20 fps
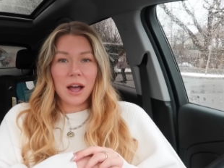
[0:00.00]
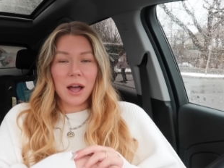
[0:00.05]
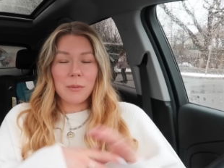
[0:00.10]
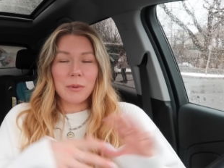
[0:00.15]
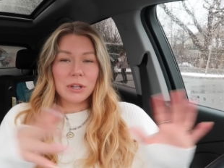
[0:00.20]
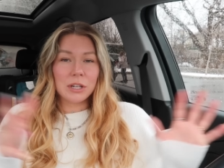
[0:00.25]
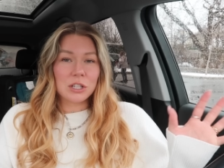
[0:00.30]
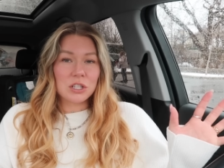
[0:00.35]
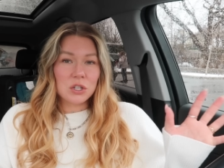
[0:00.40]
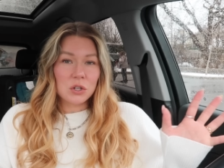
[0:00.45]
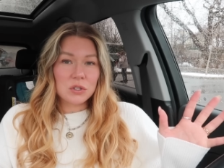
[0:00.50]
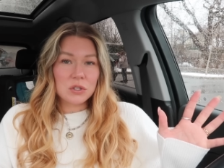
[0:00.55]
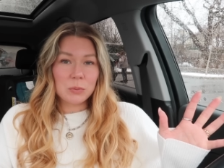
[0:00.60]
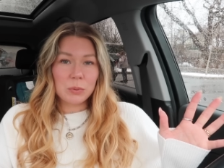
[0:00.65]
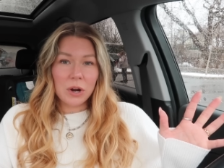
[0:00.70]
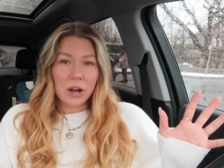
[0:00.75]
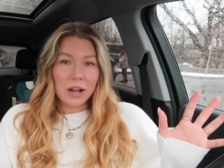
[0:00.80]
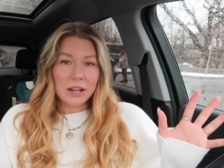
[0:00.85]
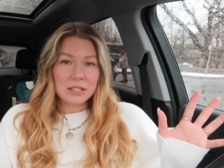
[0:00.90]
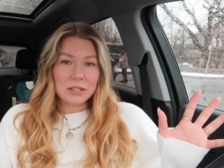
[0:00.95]
I mean, it's no
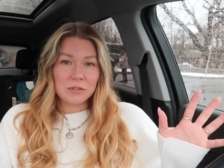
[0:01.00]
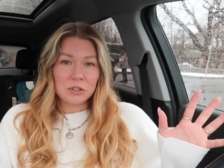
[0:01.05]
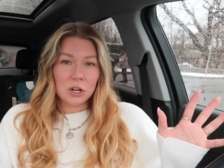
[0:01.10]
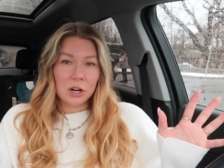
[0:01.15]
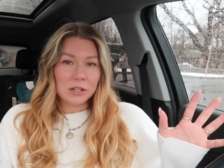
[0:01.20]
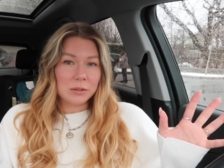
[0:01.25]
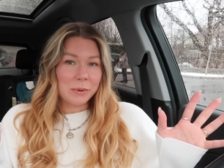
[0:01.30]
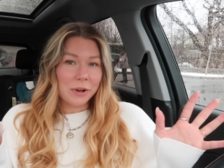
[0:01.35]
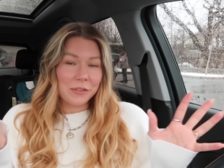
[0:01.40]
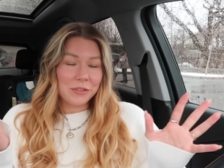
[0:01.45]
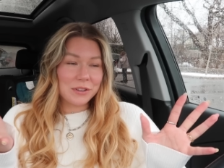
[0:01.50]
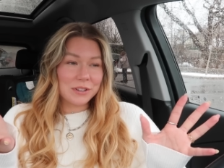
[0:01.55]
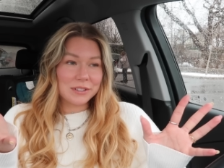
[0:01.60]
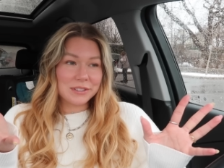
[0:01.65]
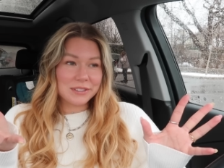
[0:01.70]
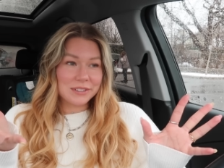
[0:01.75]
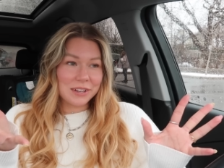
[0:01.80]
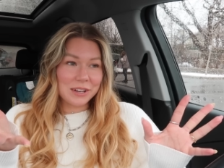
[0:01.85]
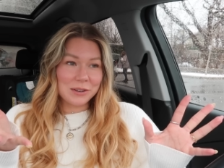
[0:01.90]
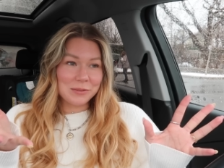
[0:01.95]
surprise, I've talked about
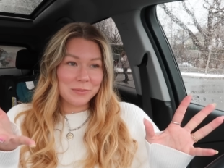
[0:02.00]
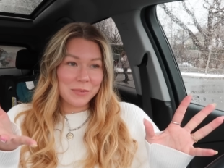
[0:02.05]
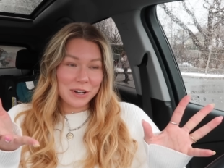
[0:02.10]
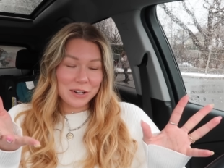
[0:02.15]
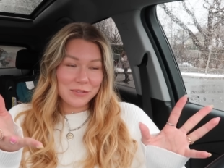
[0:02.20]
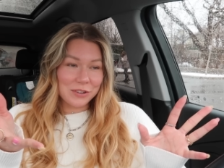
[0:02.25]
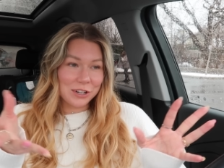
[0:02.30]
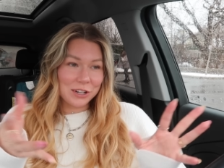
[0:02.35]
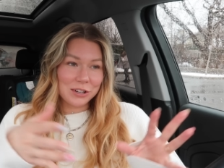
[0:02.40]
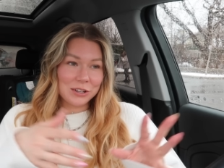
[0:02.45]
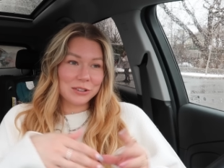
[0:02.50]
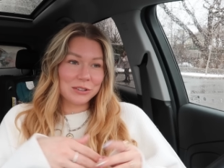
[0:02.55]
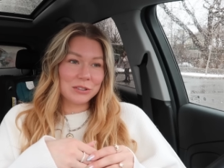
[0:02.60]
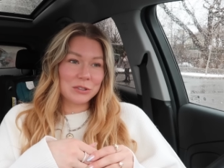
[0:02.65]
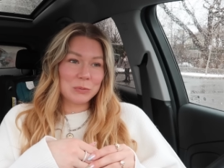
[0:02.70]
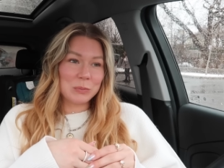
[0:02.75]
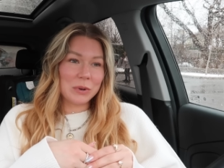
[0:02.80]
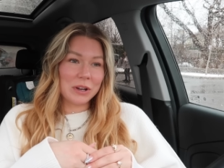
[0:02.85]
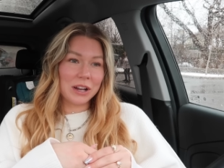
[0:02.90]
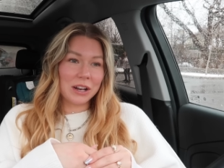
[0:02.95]
this in many
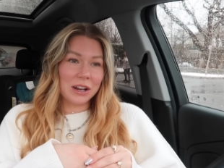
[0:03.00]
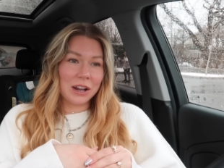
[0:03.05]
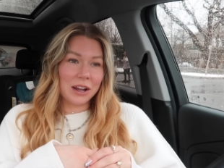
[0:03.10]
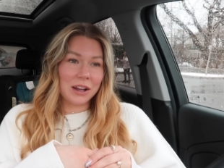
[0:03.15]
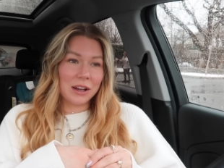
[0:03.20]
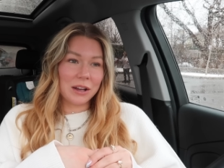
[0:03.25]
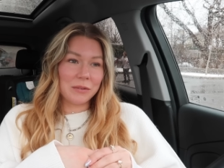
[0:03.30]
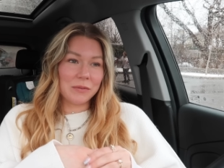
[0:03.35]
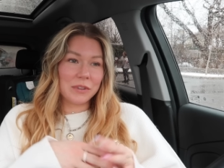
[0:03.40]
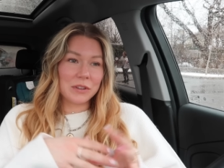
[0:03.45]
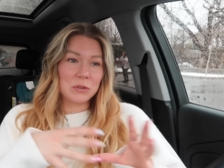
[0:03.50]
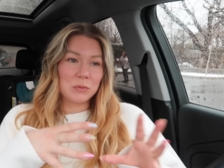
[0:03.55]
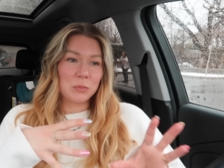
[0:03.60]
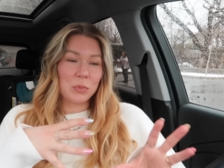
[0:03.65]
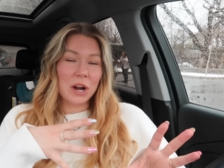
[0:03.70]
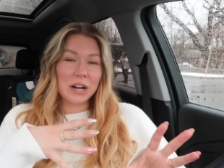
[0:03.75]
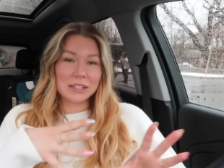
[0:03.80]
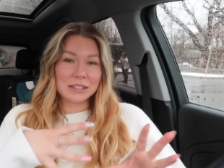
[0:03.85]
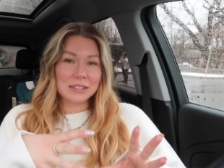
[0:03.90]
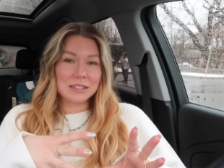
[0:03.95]
videos, but uh, this
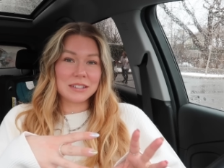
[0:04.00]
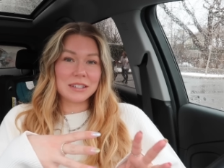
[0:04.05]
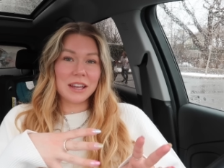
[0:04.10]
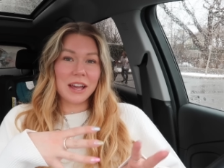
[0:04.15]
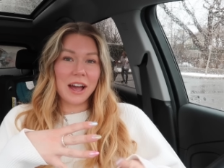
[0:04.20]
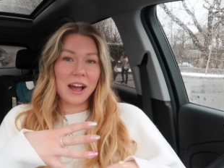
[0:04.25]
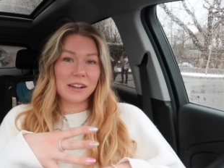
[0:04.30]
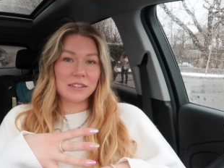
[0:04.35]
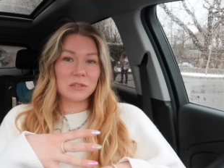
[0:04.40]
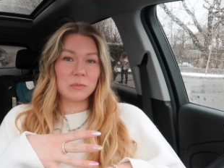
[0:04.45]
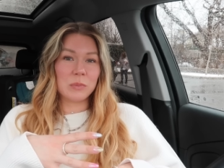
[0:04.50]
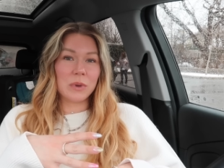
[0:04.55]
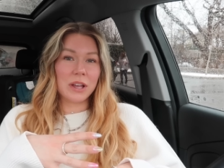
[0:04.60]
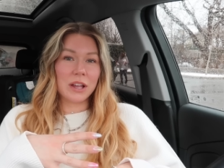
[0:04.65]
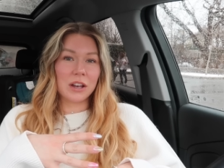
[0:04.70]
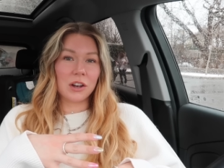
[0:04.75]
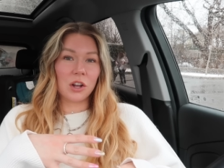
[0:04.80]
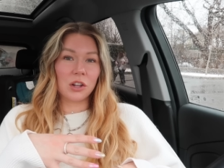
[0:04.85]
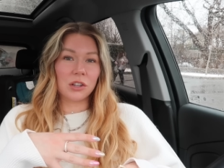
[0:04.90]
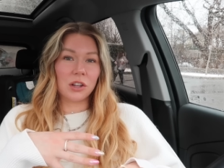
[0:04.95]
pregnancy has
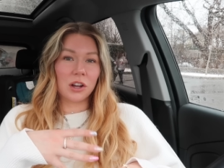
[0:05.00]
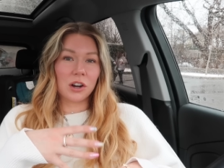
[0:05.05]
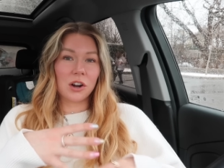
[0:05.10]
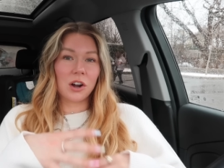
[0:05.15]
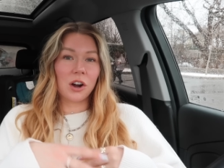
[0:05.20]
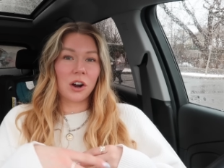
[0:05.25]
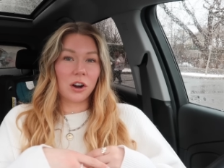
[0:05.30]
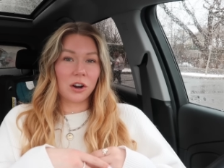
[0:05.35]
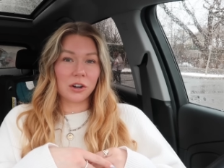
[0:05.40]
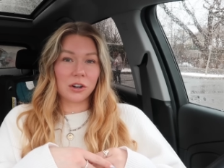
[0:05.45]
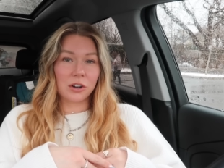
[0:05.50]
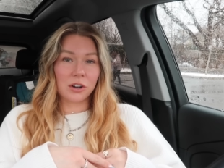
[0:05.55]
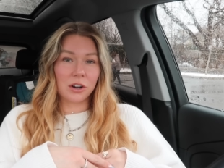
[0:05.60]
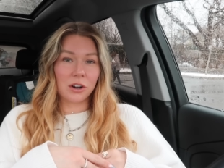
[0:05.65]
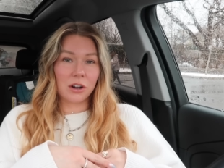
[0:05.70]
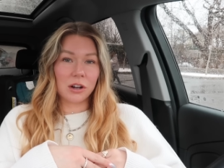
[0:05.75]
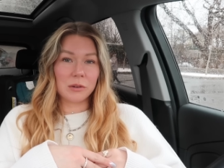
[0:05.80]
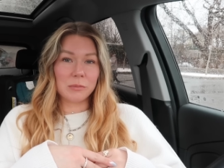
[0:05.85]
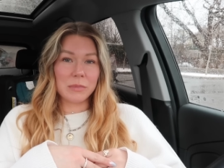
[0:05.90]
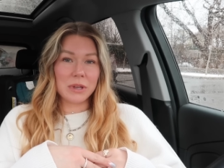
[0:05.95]
been a lot harder
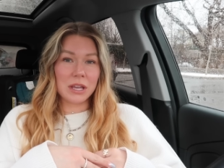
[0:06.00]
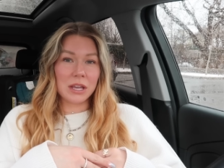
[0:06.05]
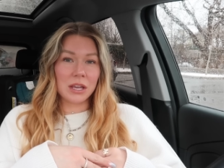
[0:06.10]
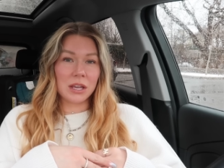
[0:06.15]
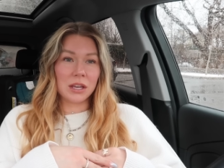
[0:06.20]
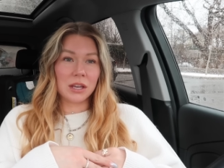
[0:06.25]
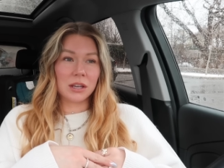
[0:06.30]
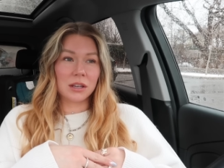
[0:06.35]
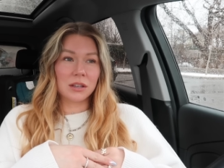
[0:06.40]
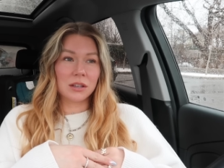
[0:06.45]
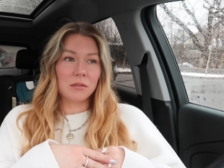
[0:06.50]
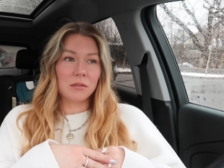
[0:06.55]
on me,